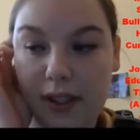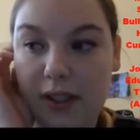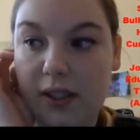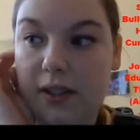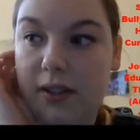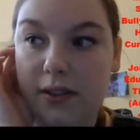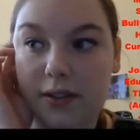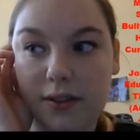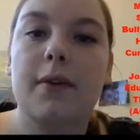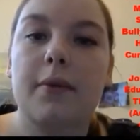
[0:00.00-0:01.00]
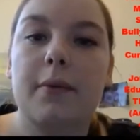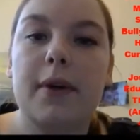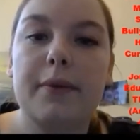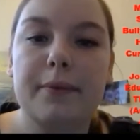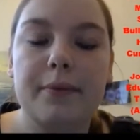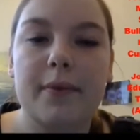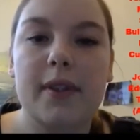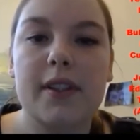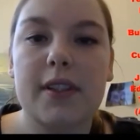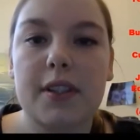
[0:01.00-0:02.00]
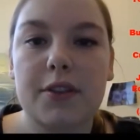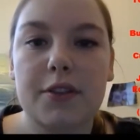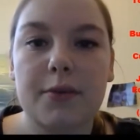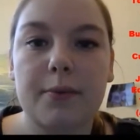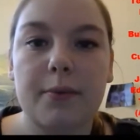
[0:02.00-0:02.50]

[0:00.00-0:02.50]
And, well, as a teacher,